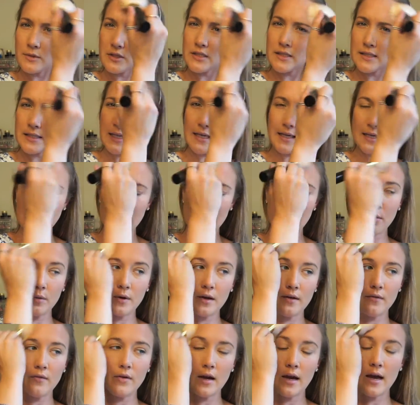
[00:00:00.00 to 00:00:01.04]
just taking
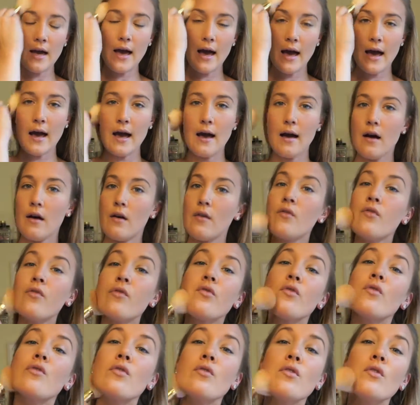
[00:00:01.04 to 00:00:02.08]
whatever I
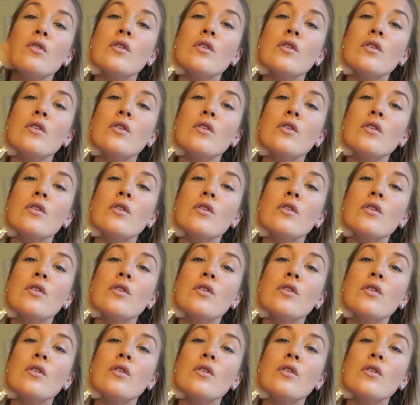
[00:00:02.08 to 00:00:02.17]
have